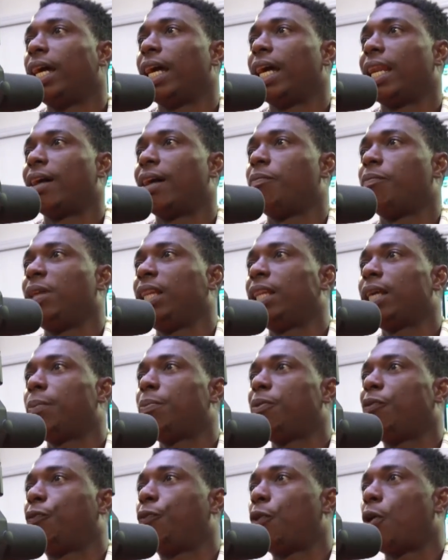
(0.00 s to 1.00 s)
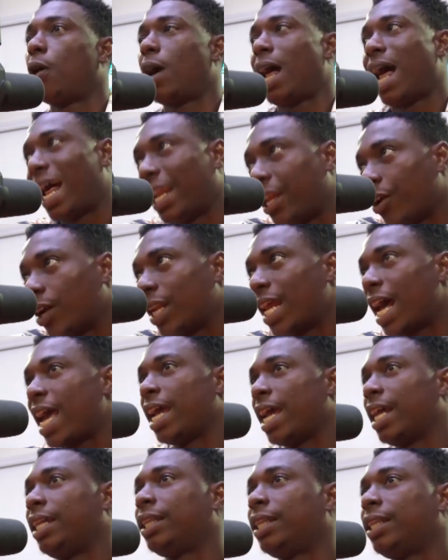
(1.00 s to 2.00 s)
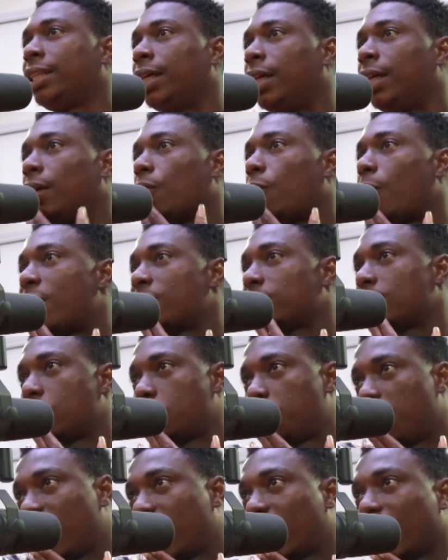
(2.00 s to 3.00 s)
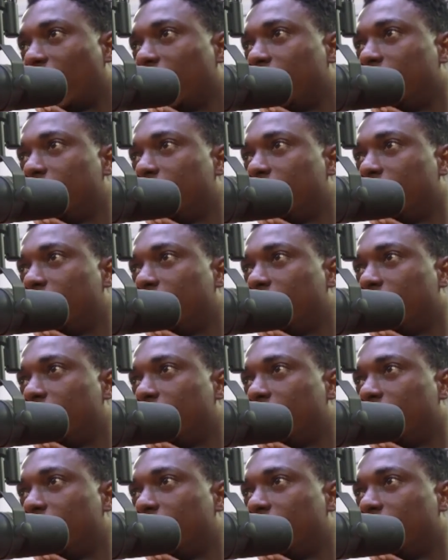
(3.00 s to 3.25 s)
and I've been there before at the other end whilst he speak like